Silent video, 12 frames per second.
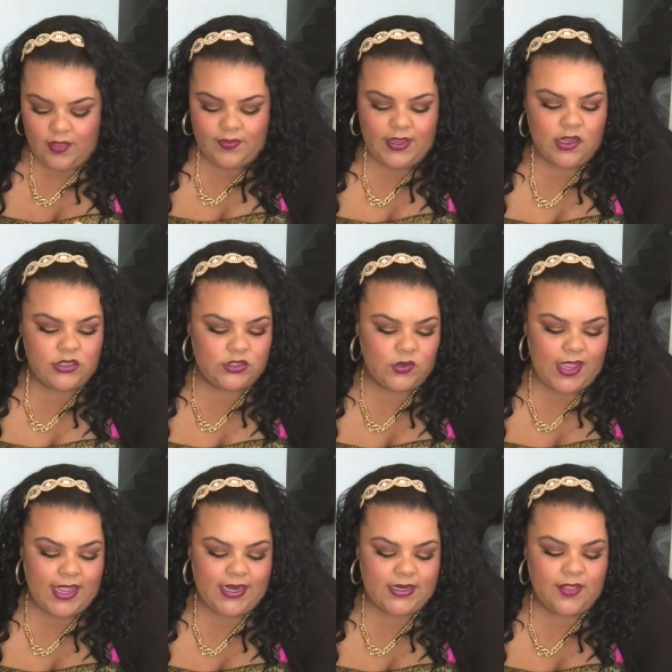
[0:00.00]
They also
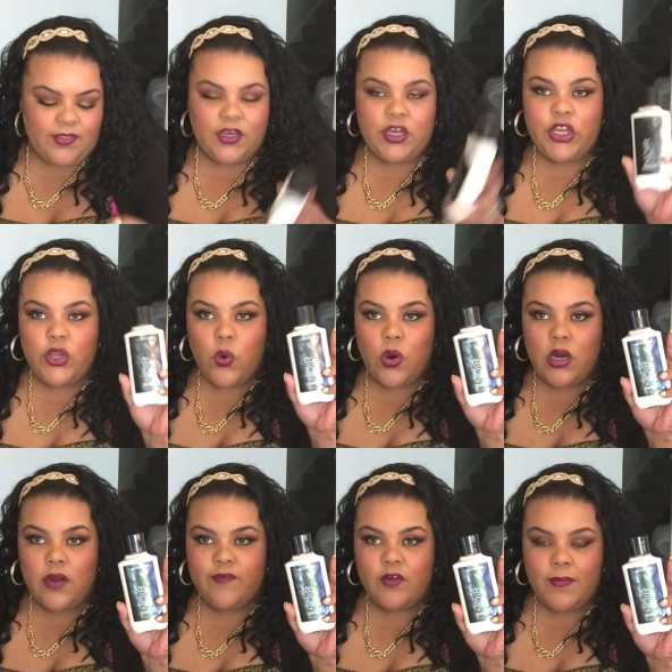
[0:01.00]
had the New
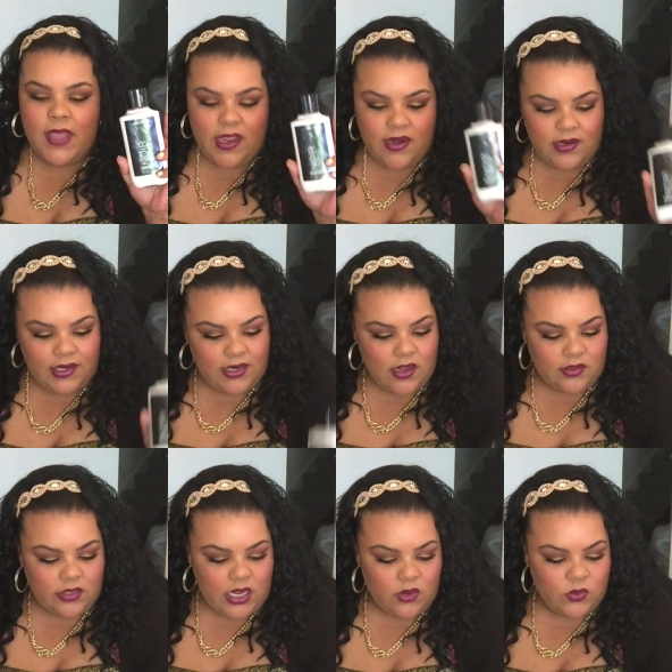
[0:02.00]
York for men. He
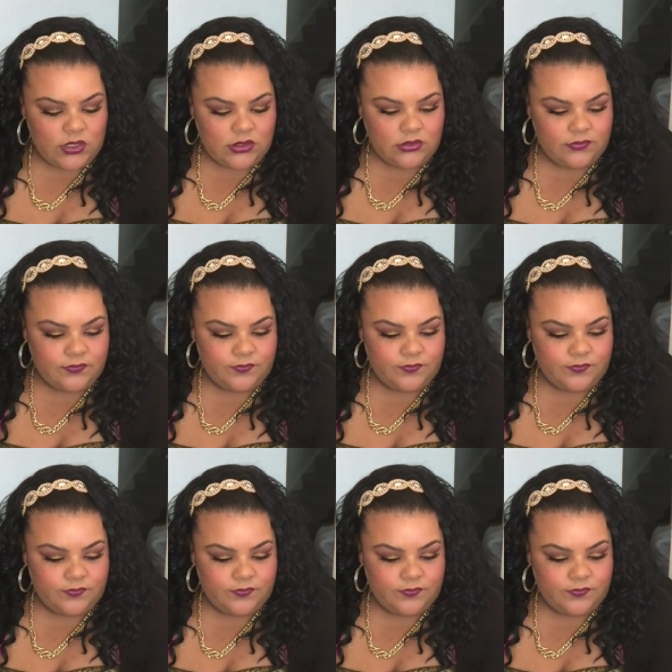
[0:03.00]
got that one.